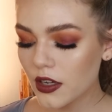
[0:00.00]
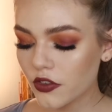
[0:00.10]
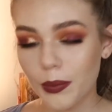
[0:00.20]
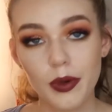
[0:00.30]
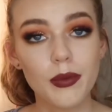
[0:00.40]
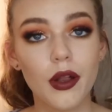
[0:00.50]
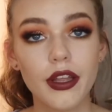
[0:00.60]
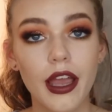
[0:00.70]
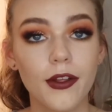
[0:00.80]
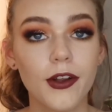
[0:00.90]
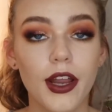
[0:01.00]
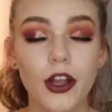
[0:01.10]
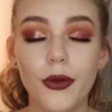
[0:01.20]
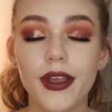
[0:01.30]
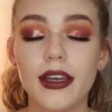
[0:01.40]
So I put them all together and I
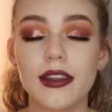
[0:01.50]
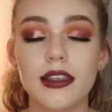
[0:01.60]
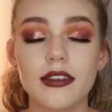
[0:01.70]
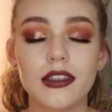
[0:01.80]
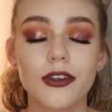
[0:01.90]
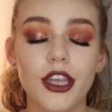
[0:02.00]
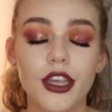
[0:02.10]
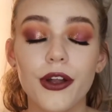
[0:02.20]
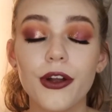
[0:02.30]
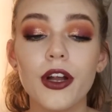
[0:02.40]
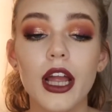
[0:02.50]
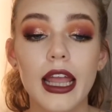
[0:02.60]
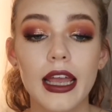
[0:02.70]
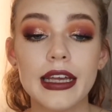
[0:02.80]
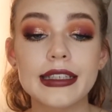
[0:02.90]
created this look right here,
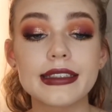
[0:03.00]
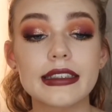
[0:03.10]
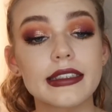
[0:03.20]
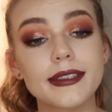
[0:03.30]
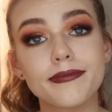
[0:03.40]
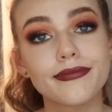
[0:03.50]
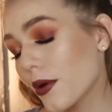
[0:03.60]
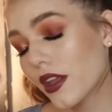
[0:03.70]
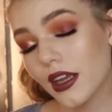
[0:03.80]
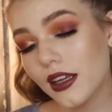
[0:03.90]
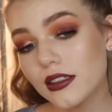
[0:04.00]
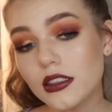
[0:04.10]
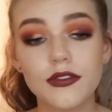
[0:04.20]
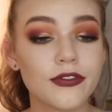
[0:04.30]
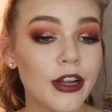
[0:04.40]
and I really like it.
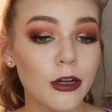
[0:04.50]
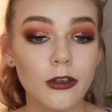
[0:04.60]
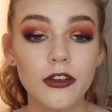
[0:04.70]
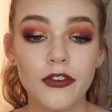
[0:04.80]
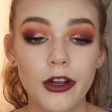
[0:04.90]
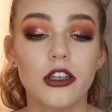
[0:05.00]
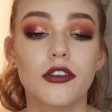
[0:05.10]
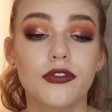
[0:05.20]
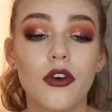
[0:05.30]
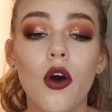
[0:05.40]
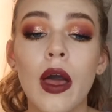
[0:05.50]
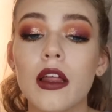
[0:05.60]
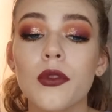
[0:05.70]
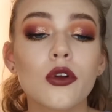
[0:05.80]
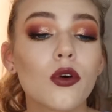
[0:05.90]
It's very, very fall. I
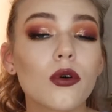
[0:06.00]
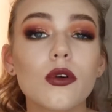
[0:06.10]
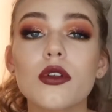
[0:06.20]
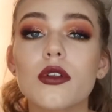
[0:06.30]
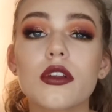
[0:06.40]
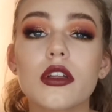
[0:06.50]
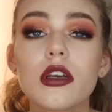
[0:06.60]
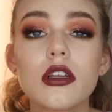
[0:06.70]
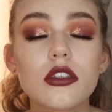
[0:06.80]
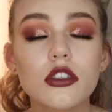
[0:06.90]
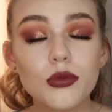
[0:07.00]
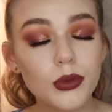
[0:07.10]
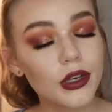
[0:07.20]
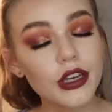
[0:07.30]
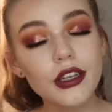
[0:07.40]
love the gold on the lid. It's super
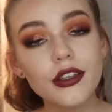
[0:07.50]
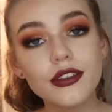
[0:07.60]
pretty.